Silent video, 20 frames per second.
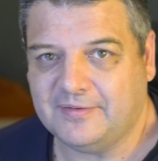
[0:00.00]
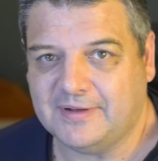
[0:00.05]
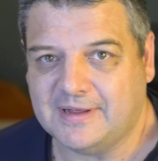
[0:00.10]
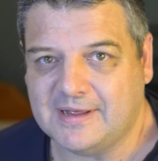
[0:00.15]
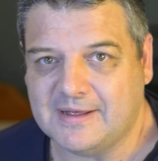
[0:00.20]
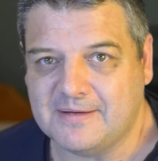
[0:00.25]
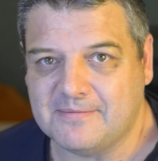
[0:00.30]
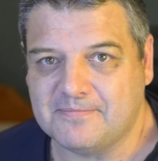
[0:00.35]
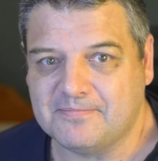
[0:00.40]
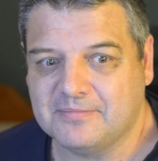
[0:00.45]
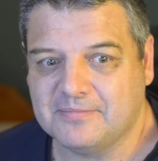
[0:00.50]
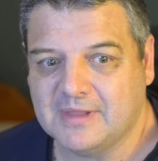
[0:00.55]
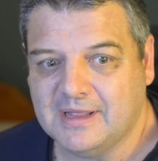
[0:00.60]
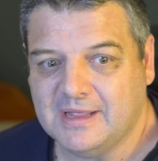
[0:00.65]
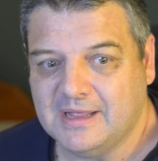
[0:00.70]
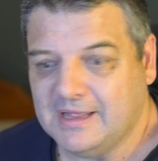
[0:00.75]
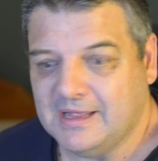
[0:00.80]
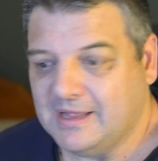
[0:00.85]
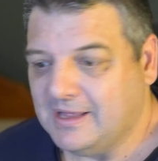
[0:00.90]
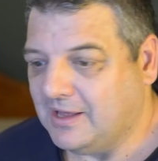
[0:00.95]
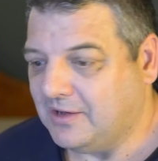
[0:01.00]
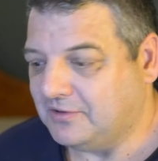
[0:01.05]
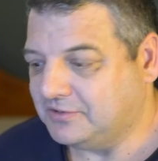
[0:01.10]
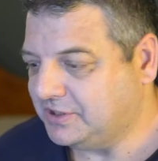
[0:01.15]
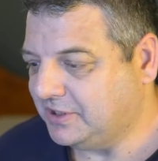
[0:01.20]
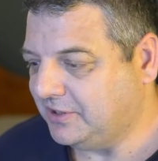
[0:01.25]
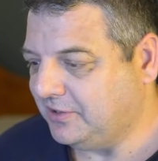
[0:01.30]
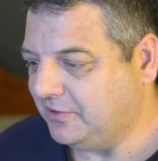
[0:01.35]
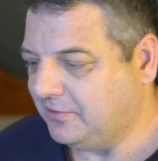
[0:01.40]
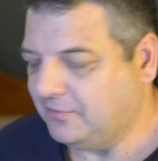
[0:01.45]
I'll
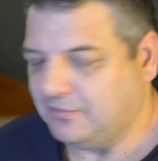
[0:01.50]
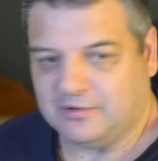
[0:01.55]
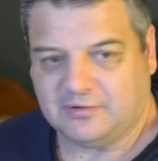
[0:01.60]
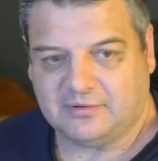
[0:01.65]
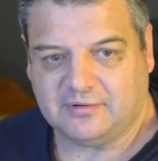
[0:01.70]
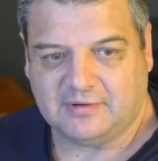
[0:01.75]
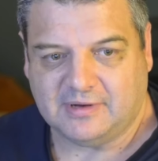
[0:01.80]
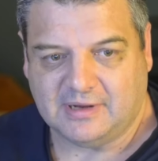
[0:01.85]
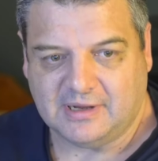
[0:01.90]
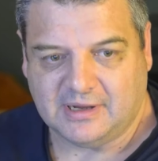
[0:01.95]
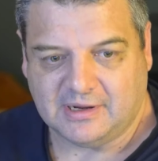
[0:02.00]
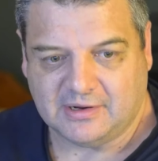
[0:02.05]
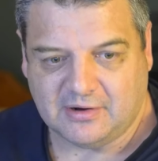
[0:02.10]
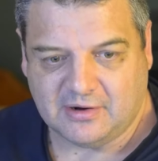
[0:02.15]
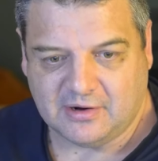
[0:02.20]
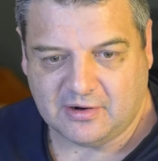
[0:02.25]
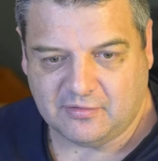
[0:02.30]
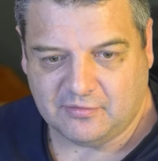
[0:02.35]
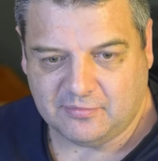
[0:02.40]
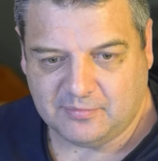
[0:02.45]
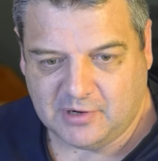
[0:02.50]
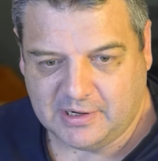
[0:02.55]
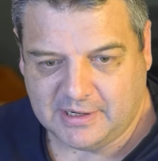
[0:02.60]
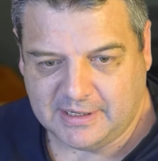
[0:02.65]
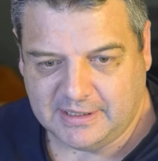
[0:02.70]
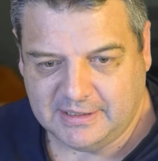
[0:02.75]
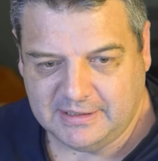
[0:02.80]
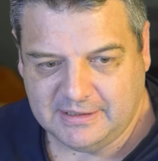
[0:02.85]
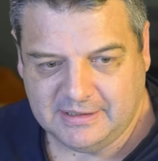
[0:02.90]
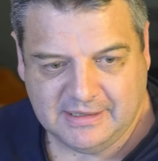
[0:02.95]
show you what's going on with
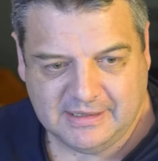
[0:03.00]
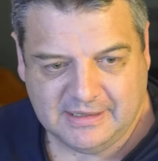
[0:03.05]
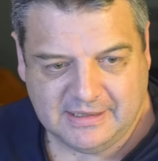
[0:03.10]
mine.